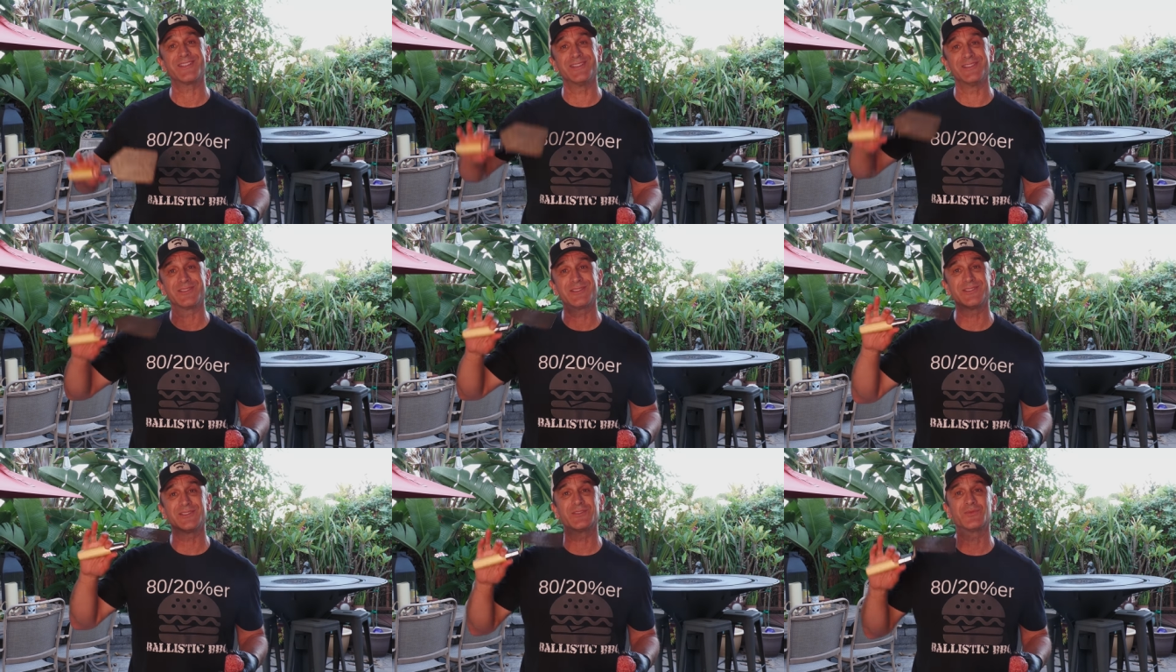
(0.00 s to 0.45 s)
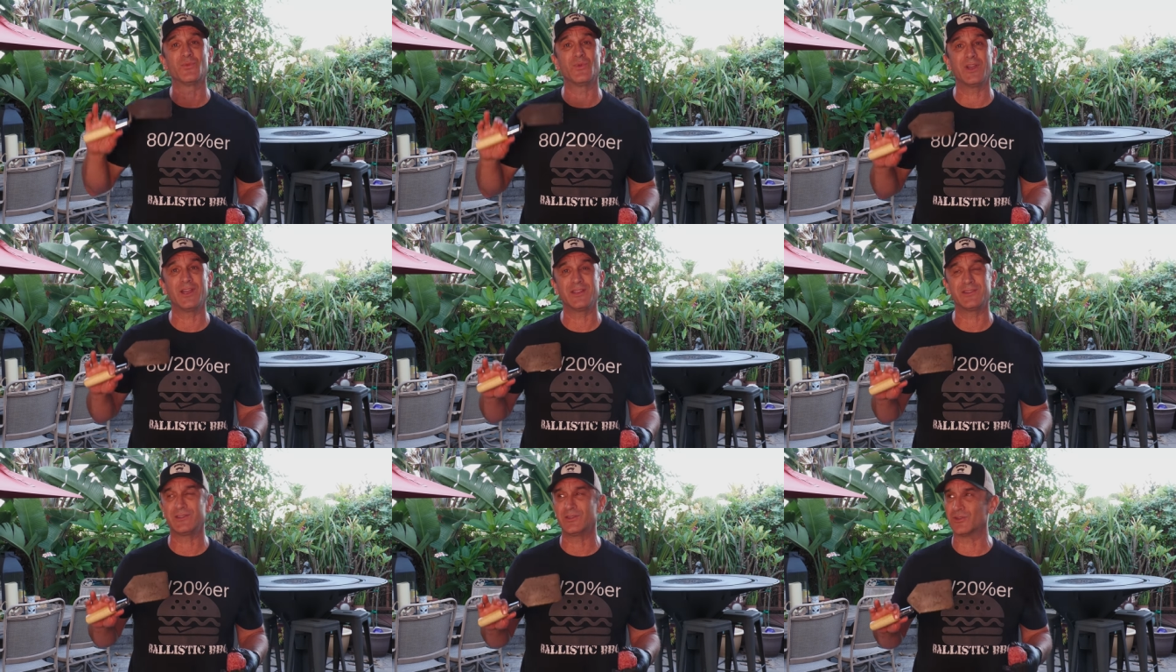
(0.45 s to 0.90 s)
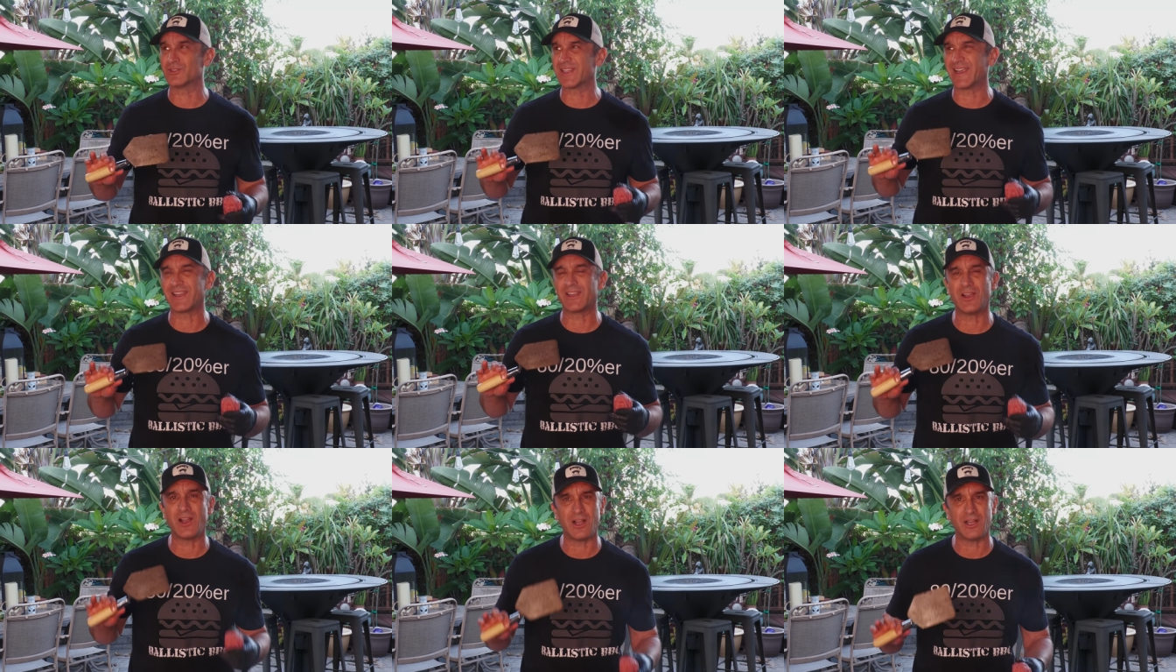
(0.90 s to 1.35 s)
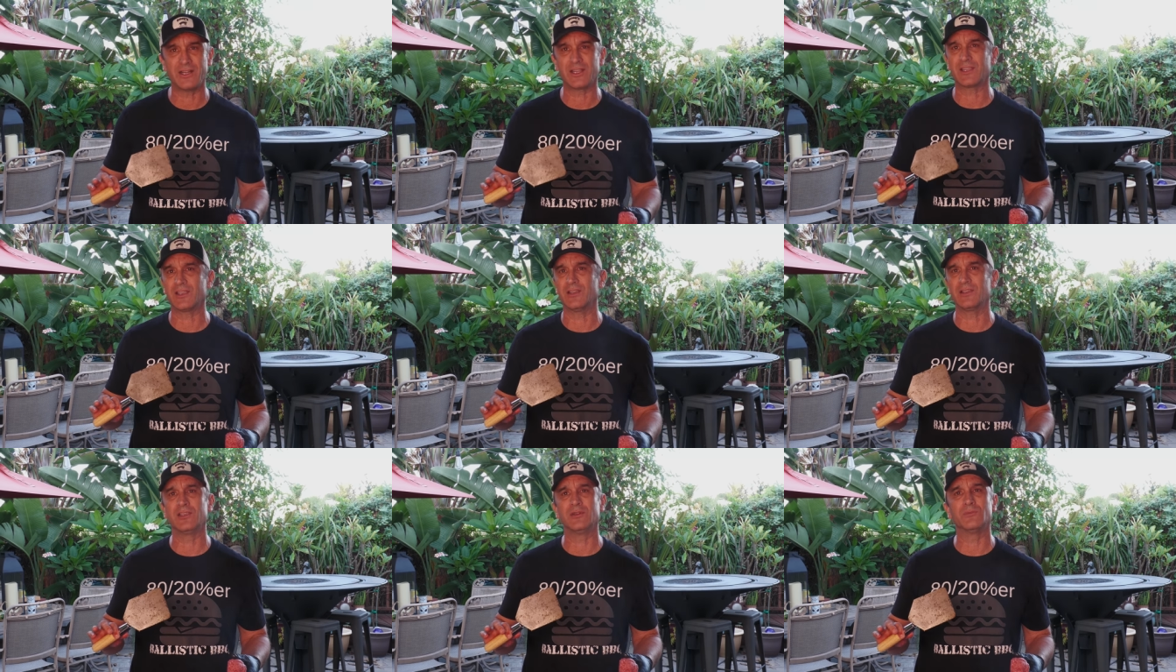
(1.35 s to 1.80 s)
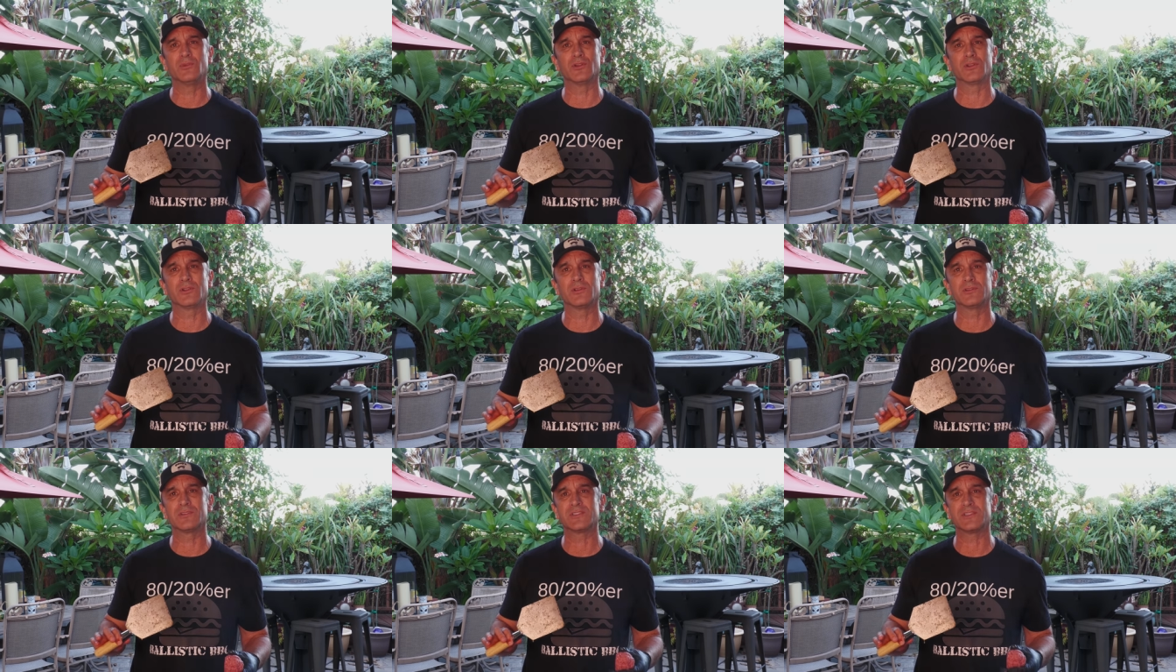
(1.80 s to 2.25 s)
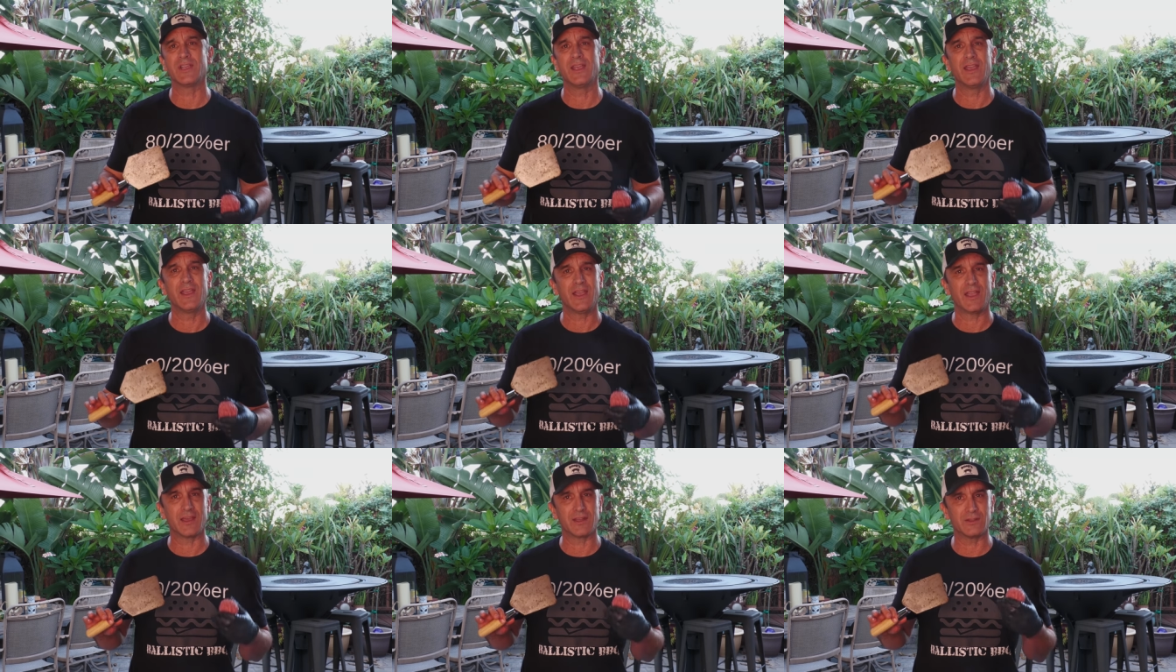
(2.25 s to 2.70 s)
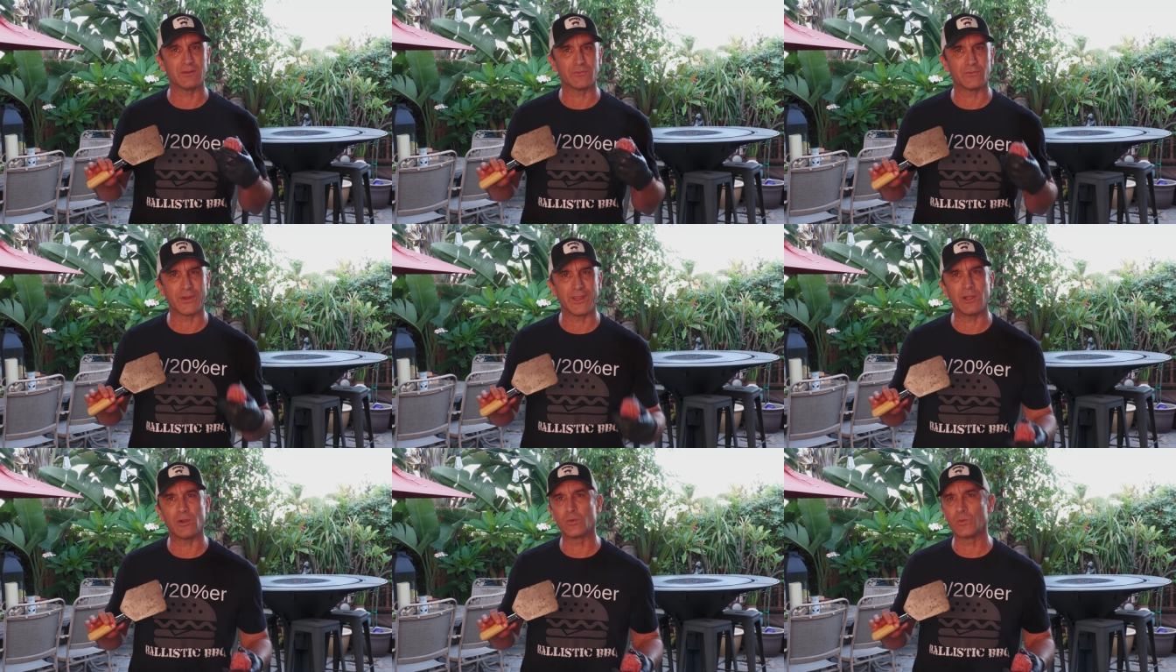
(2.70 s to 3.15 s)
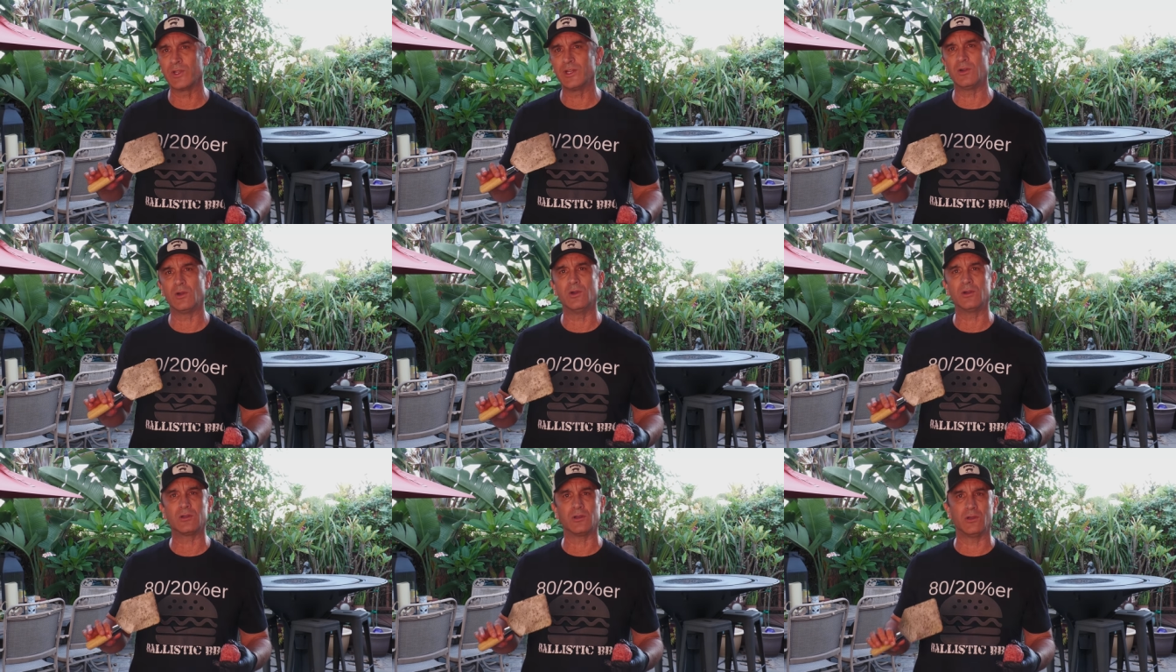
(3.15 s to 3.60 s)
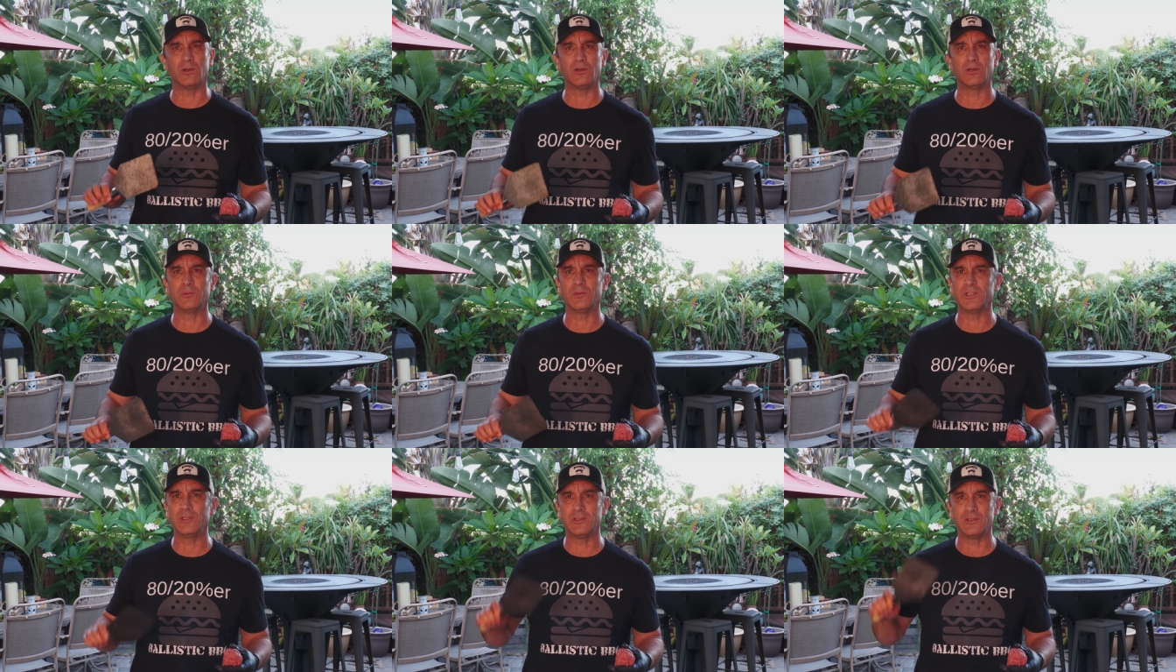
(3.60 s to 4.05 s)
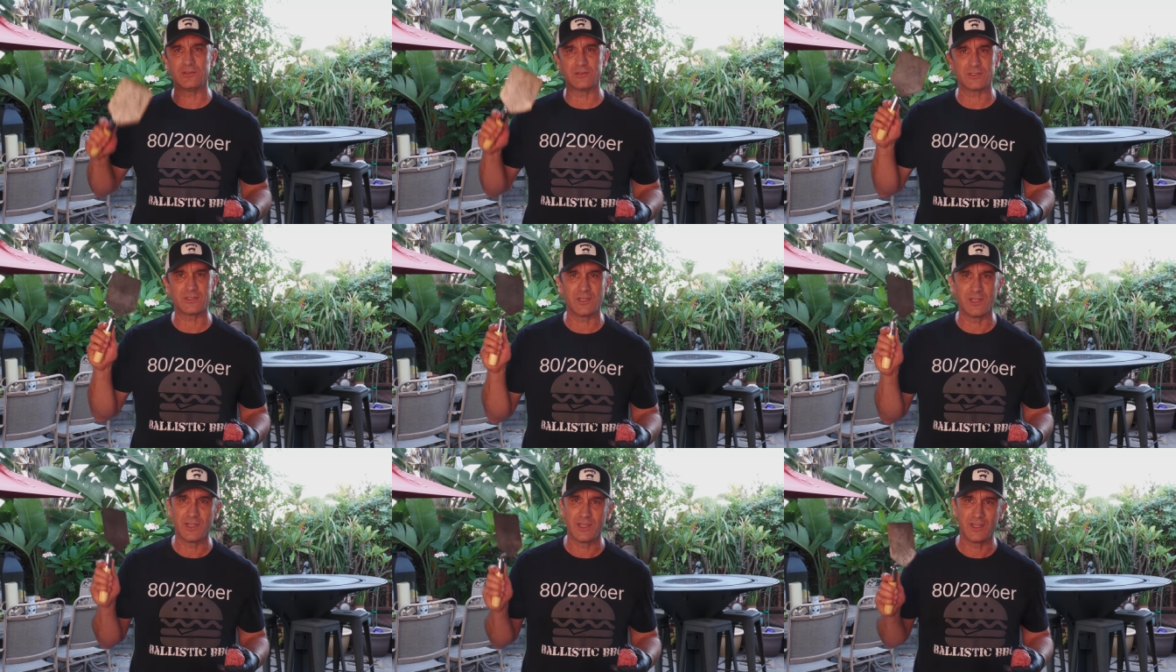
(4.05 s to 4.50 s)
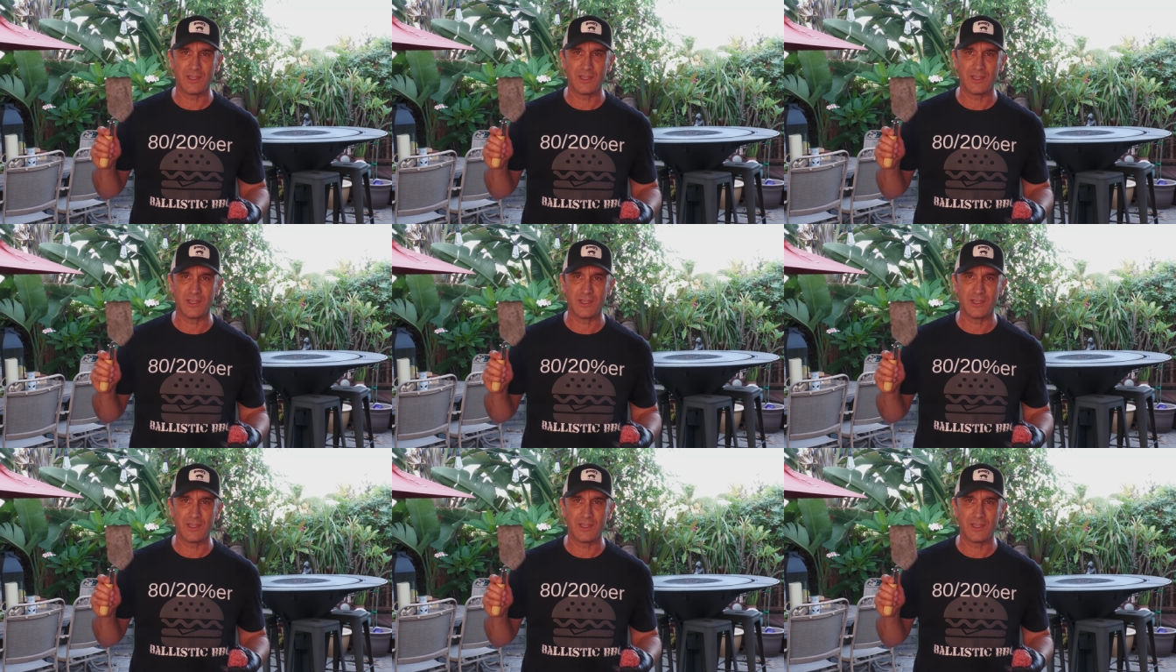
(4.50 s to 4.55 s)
and this is what those iconic onion burgers out of El Reno, Oklahoma use.